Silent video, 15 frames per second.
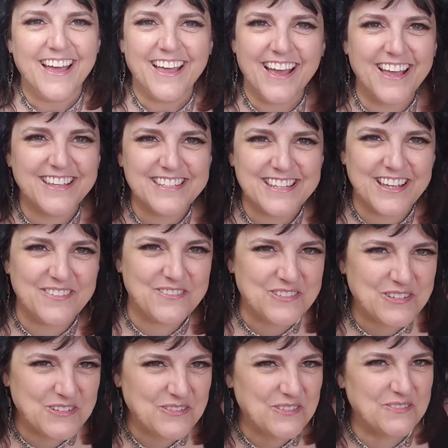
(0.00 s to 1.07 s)
That's not even
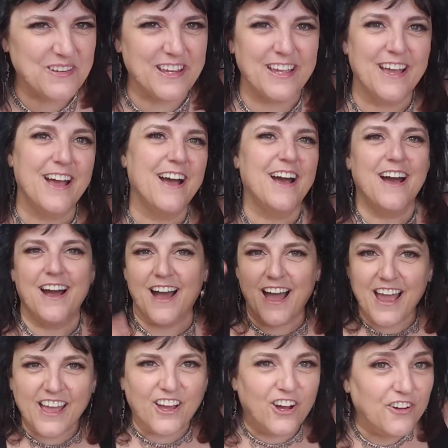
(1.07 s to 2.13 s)
true for me.
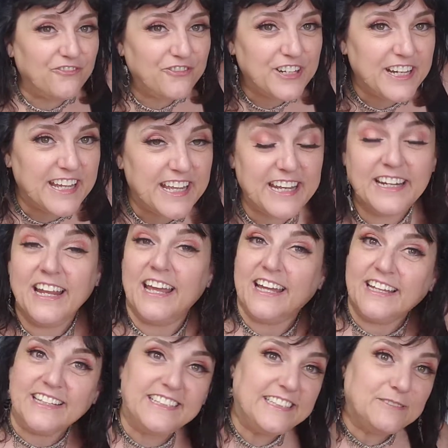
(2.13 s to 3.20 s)
I hoof it in,
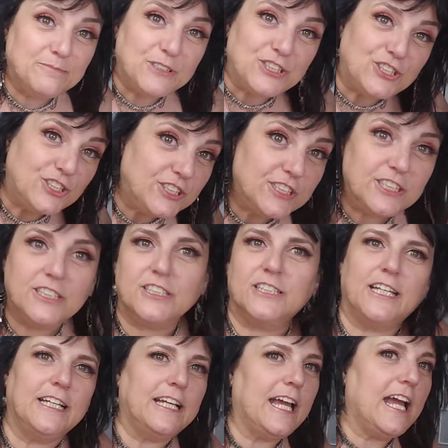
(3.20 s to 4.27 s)
get my shit, and
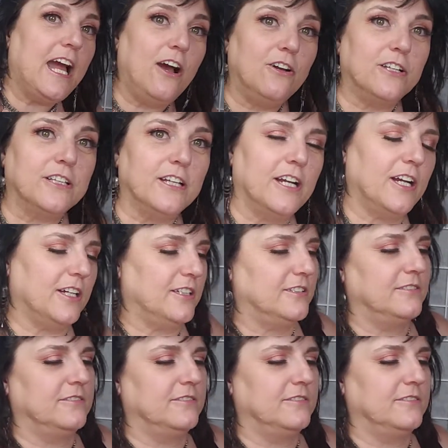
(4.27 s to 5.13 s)
get out of there.